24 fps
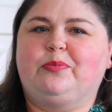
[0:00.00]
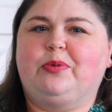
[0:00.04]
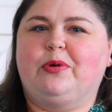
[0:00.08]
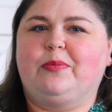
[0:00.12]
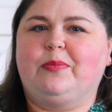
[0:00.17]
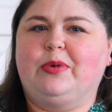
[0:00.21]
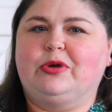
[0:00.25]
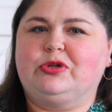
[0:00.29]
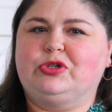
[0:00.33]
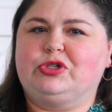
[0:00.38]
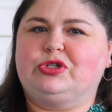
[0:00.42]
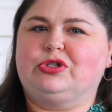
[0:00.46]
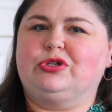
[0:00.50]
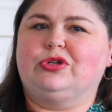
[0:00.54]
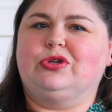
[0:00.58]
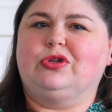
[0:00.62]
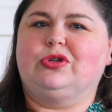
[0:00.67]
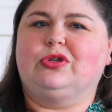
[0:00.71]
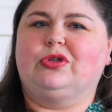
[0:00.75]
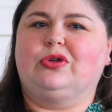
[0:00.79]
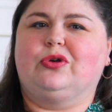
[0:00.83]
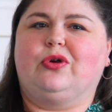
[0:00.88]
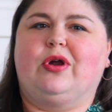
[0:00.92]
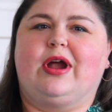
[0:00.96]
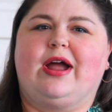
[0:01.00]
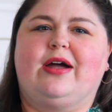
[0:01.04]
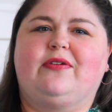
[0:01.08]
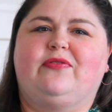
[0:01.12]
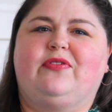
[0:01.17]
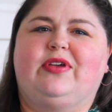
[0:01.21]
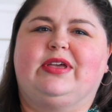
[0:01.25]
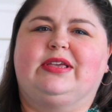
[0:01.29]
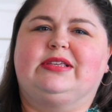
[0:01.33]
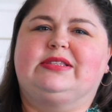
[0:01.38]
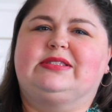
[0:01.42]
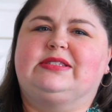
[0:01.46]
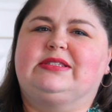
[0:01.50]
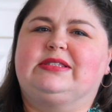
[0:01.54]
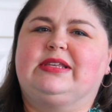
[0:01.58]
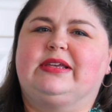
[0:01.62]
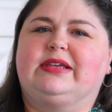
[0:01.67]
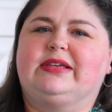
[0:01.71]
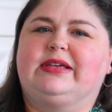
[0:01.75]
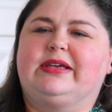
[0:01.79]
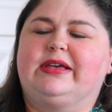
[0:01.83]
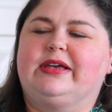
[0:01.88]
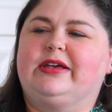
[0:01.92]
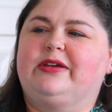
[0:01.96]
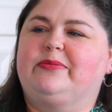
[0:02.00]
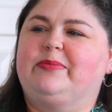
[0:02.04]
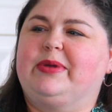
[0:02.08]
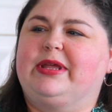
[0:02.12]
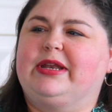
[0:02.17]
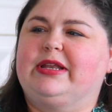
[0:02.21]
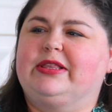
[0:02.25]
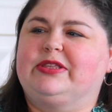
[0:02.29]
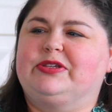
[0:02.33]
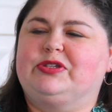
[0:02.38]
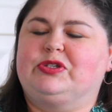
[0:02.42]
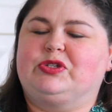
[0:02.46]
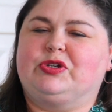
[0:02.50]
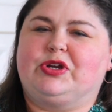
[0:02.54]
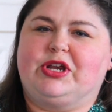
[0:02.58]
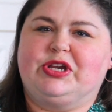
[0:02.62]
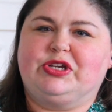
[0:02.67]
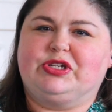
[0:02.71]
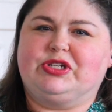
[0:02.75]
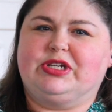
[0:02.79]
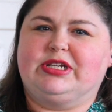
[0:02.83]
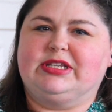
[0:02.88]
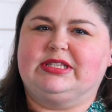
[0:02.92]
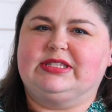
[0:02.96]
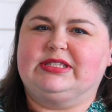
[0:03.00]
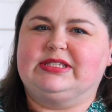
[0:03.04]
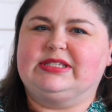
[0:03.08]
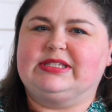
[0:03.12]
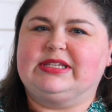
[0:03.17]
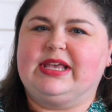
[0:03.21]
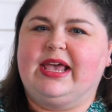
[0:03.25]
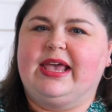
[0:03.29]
promotional graphics and illustrations.